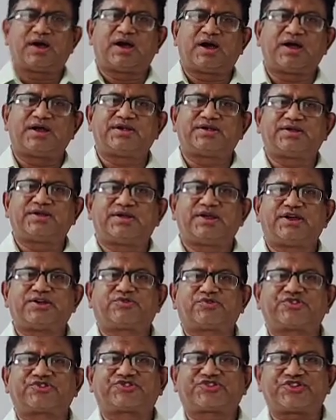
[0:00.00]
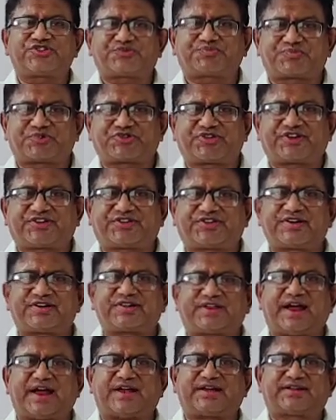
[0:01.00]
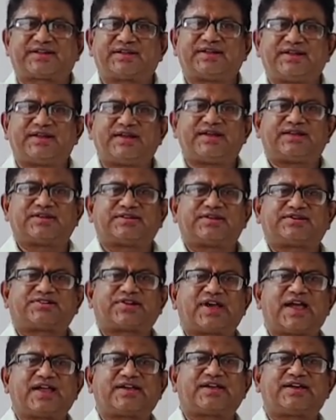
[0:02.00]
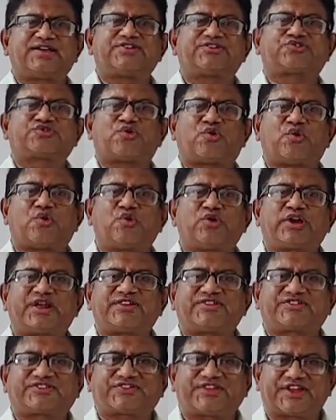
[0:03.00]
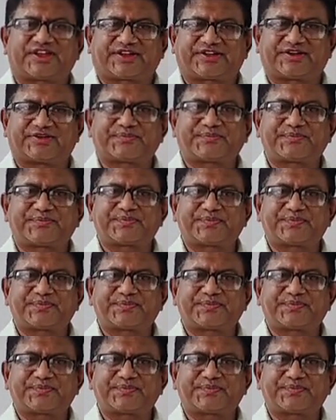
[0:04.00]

And it was just projected that the tiger is old and sick,